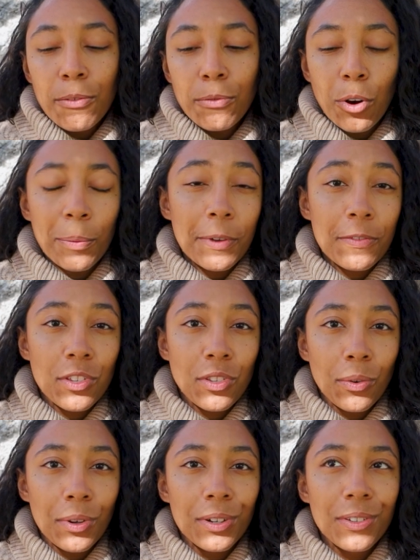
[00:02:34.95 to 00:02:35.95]
form of
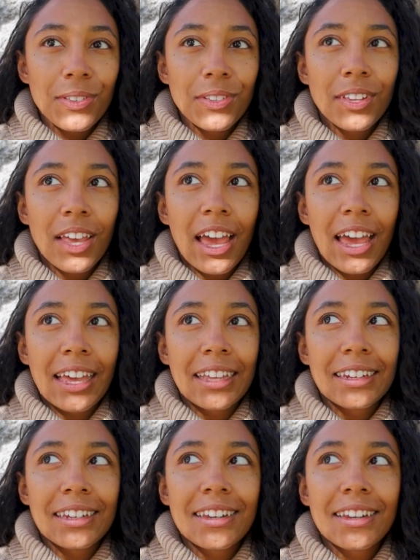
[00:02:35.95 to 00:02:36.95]
source,
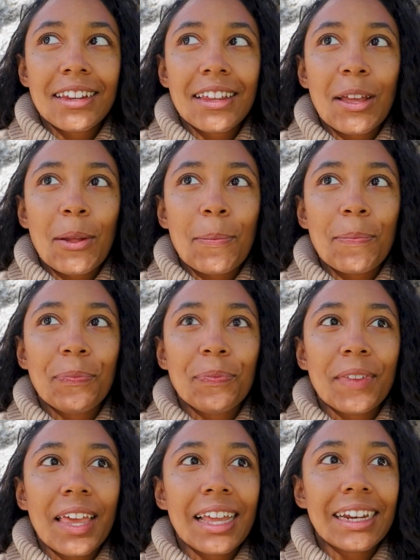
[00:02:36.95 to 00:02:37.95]
and
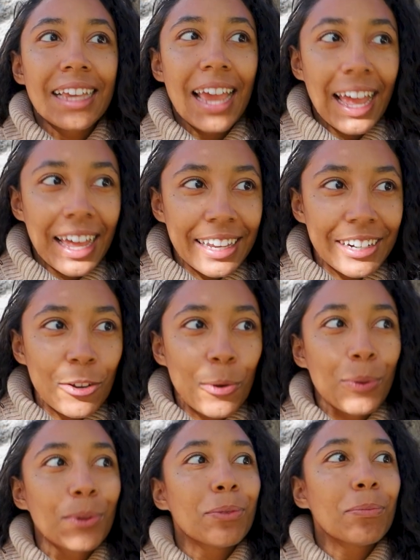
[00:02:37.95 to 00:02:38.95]
it can
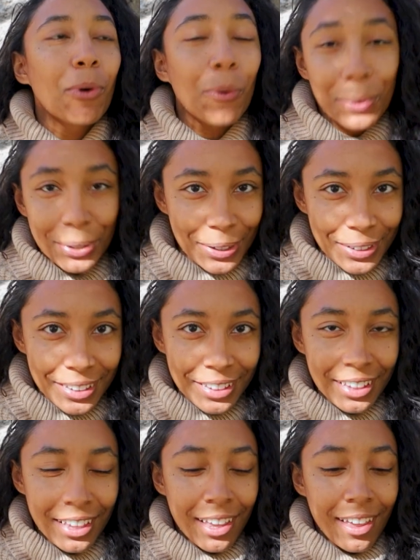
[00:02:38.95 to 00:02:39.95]
hold more
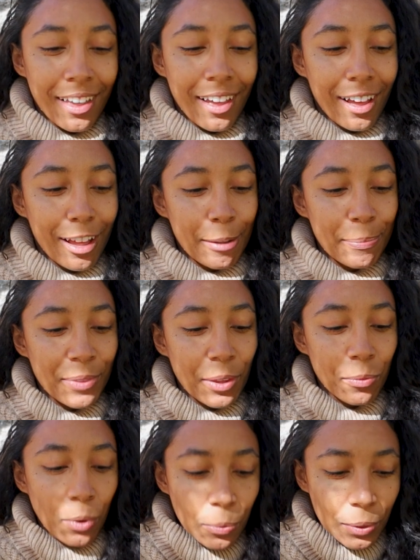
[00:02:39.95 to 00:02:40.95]

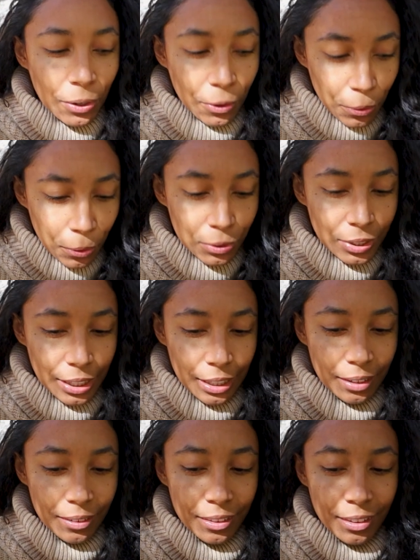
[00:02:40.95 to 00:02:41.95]
than what we are
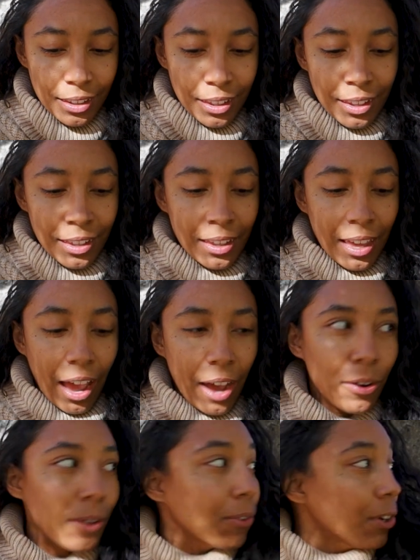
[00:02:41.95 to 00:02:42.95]
holding.
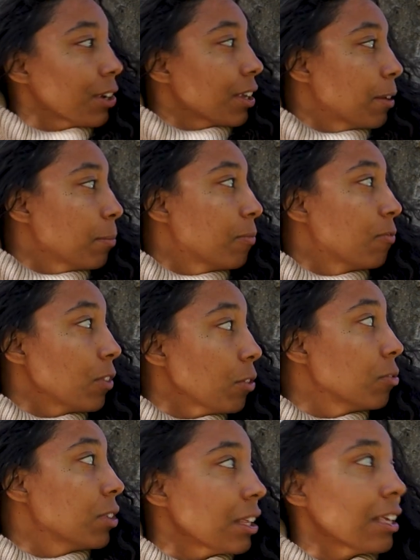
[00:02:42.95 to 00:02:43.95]
However, it can
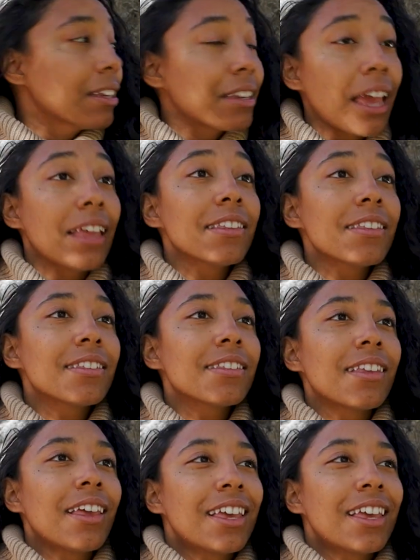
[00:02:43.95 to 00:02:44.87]
feel really intense